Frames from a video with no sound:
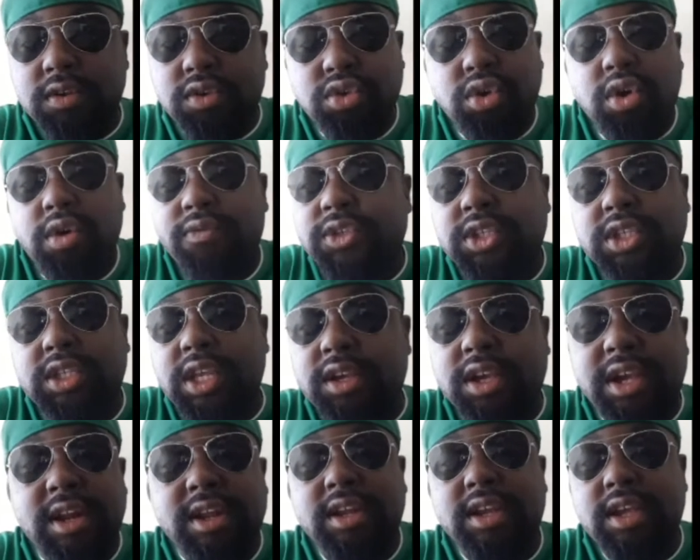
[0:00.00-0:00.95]
Because
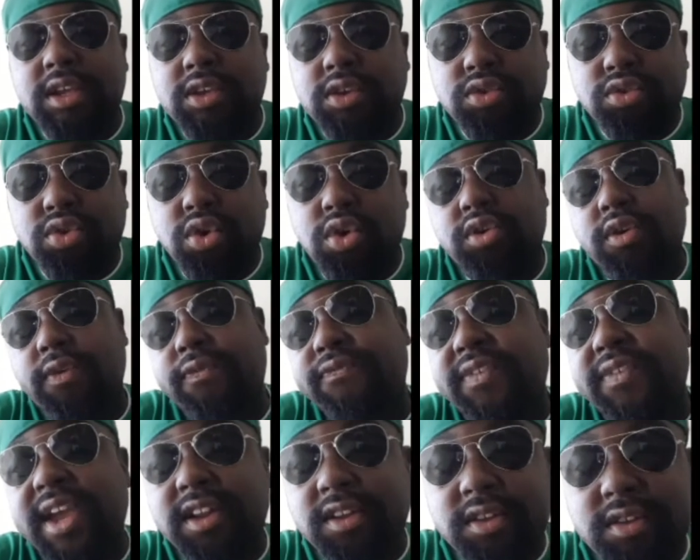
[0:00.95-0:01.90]
obviously you took
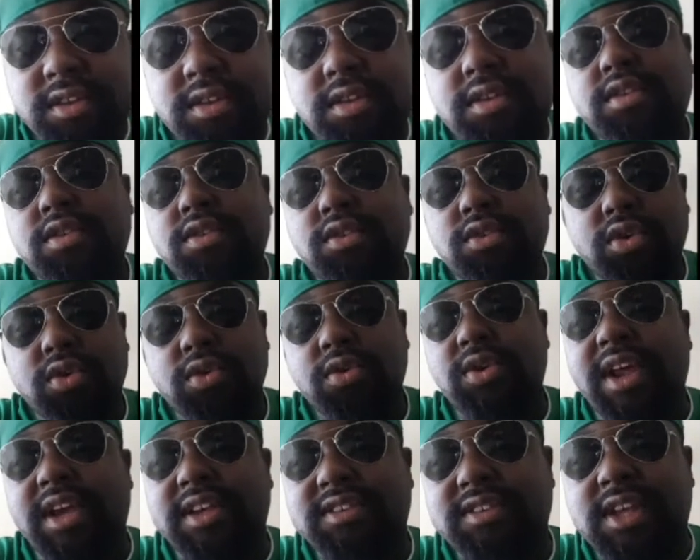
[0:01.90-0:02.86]
offense
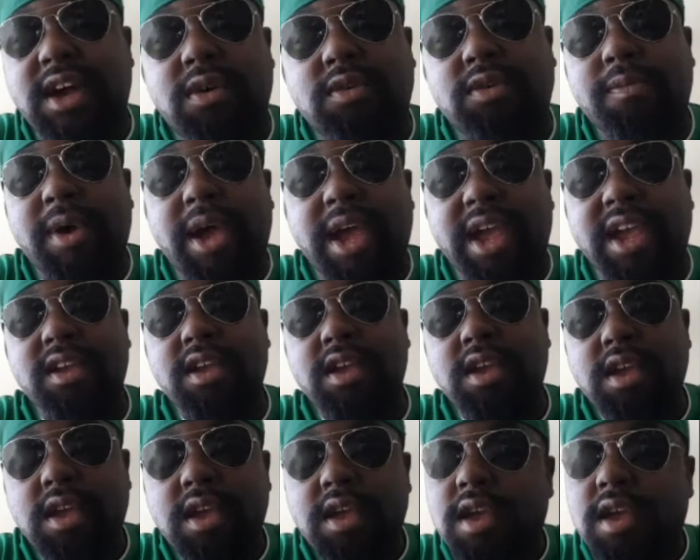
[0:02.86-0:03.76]
to that soundbite,